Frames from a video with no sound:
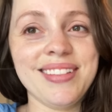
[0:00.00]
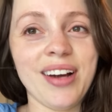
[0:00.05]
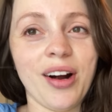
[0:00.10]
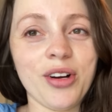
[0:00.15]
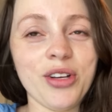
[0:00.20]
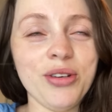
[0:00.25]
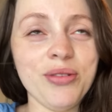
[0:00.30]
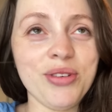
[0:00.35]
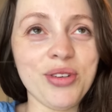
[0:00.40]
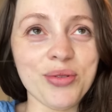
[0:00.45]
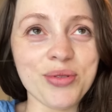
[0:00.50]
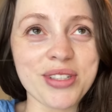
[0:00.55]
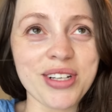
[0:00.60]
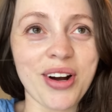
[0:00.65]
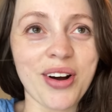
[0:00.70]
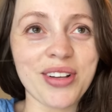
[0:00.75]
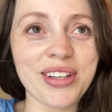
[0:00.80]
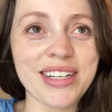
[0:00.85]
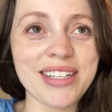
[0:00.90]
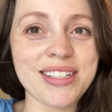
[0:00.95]
are you using
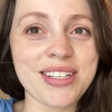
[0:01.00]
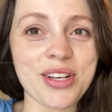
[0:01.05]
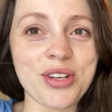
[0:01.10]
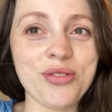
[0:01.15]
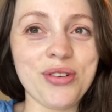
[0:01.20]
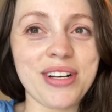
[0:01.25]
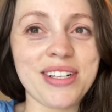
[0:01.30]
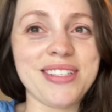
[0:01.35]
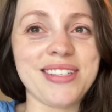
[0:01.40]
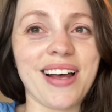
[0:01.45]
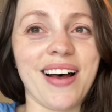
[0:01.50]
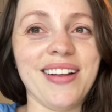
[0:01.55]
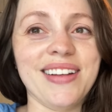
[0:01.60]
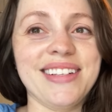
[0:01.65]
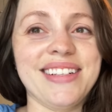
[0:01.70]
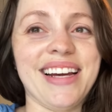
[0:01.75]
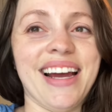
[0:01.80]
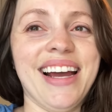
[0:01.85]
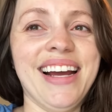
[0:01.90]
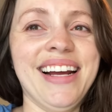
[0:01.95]
all these? Can you
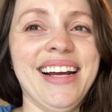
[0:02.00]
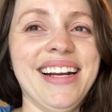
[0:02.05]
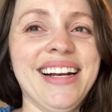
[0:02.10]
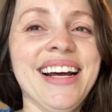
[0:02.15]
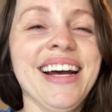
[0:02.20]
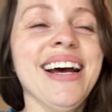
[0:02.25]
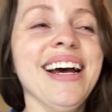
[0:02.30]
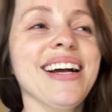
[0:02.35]
consolidate?